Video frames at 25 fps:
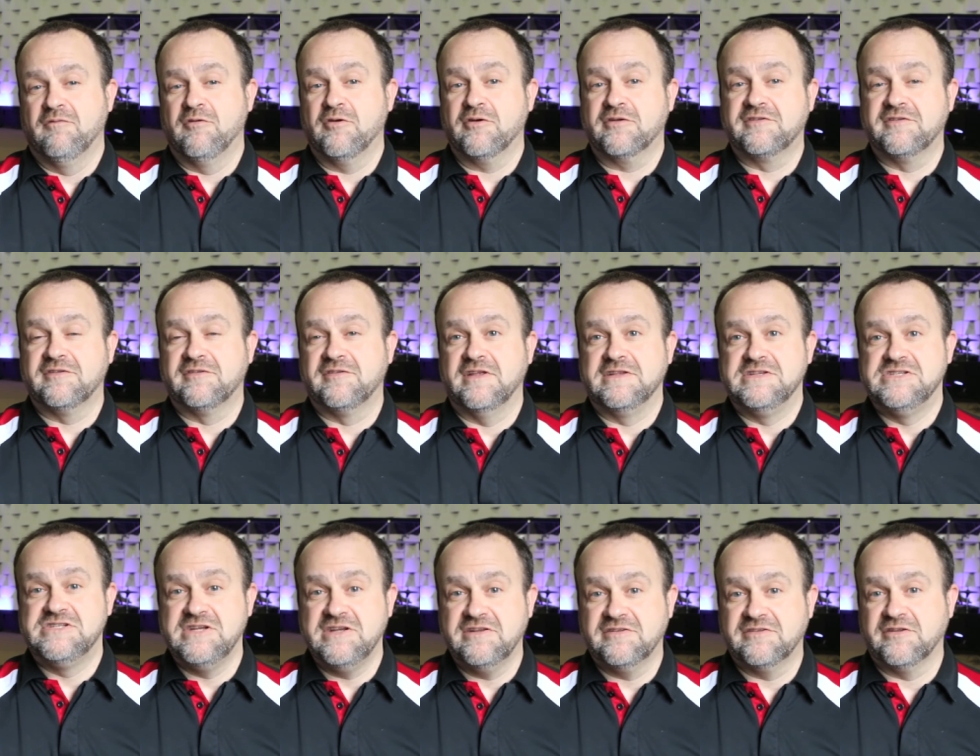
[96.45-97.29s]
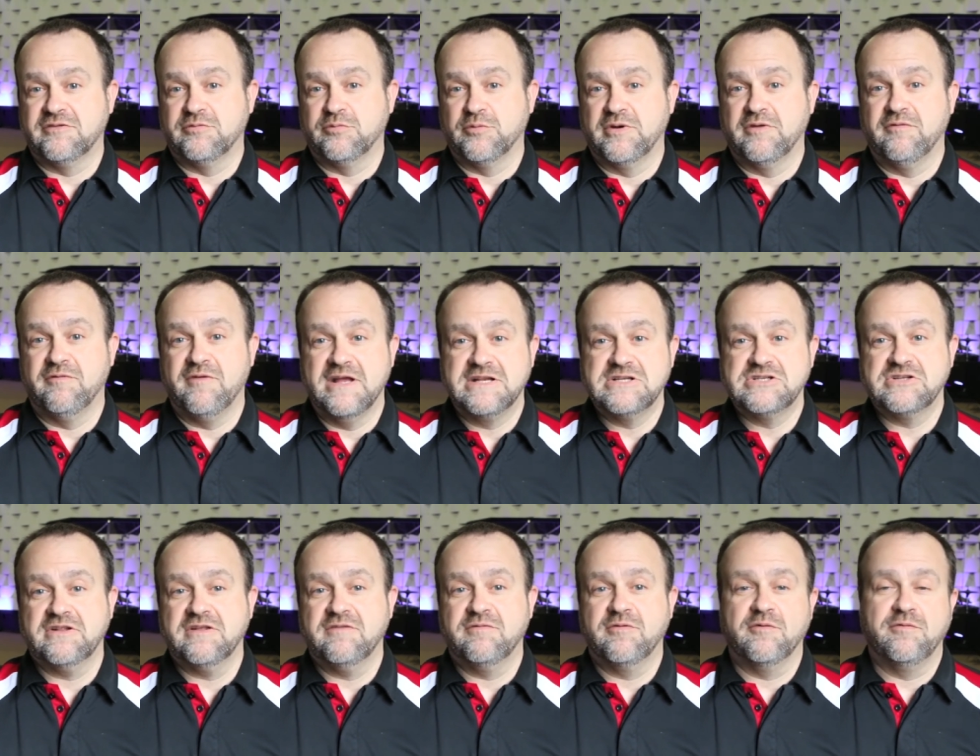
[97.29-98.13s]
verses that Jesus would
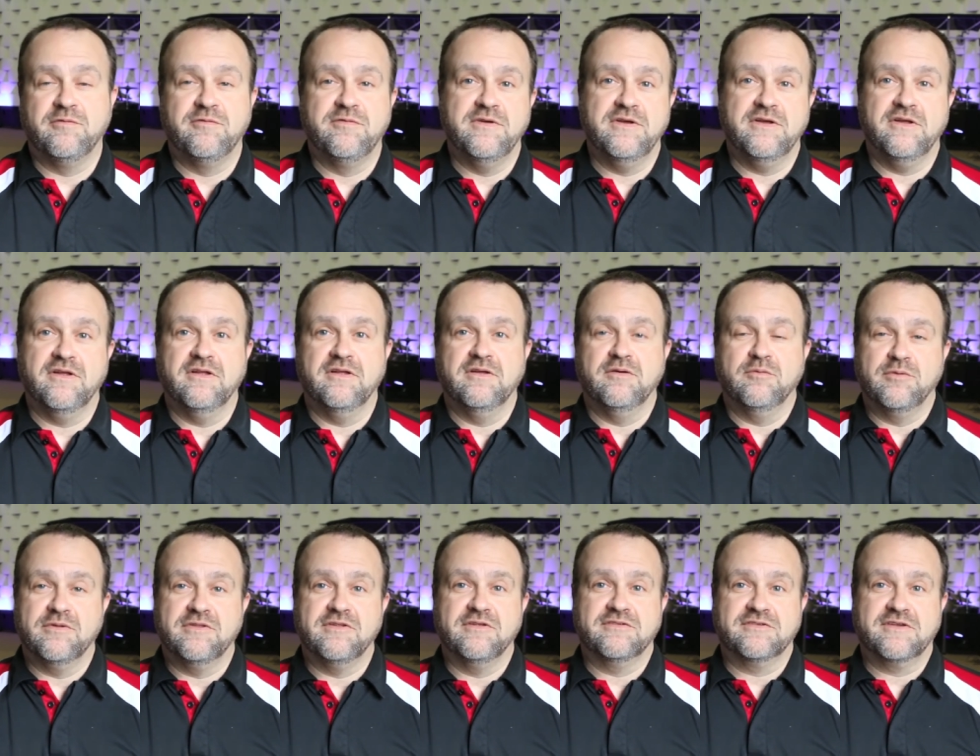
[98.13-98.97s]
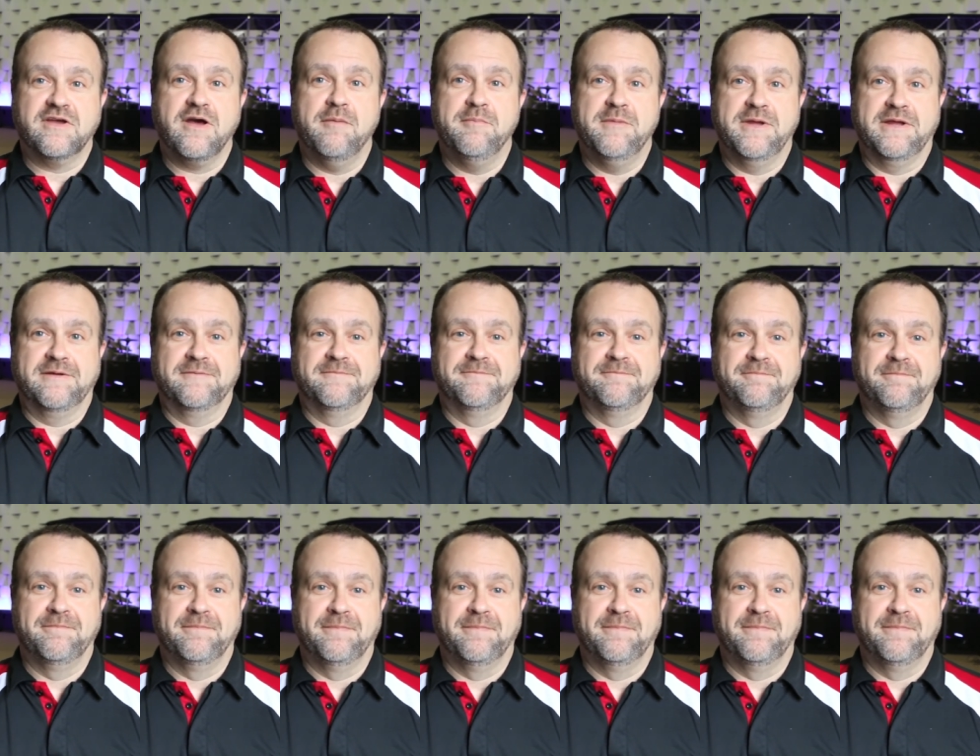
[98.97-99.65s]
eventually fulfill with his coming.